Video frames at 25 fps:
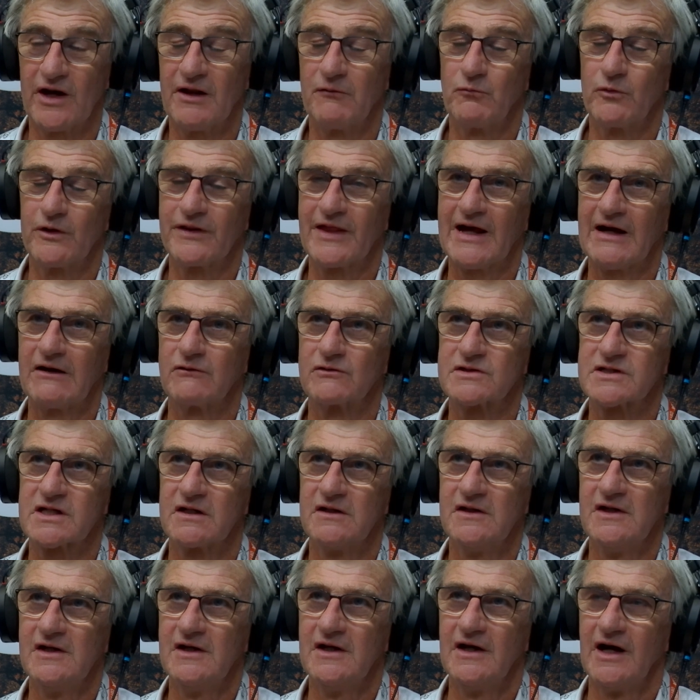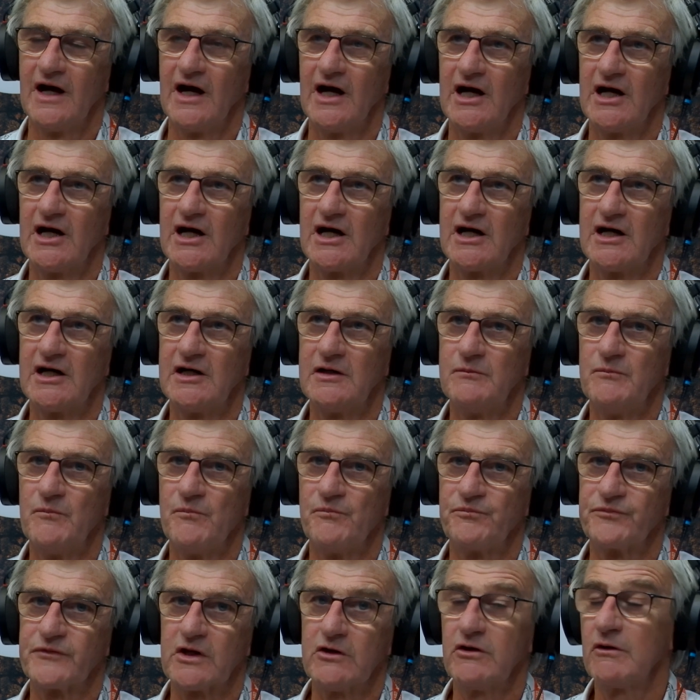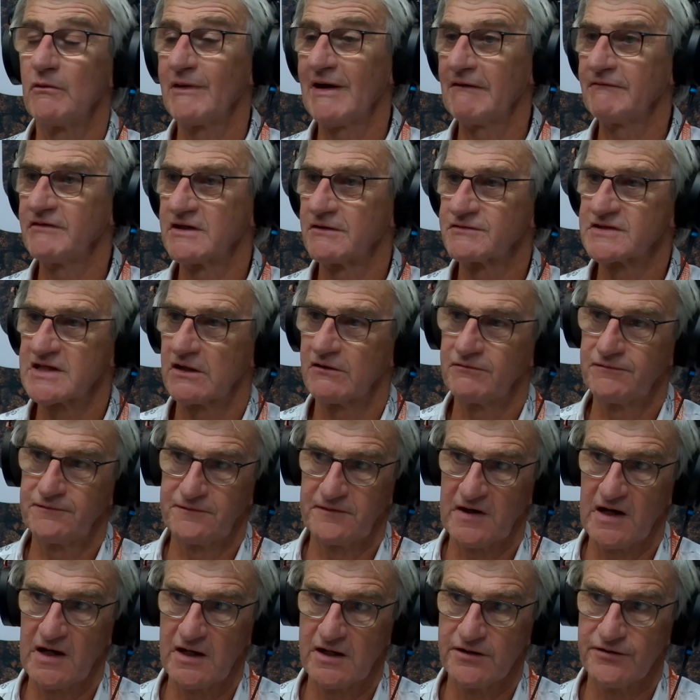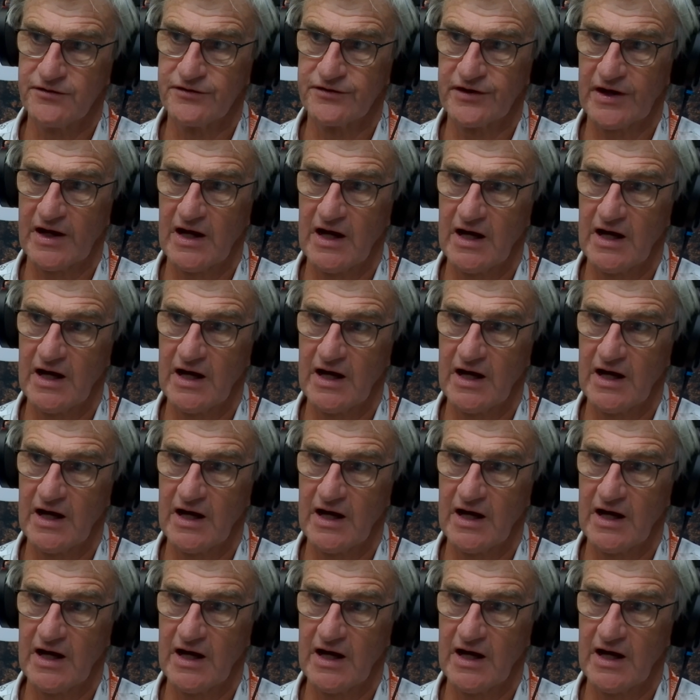and without having to self-fund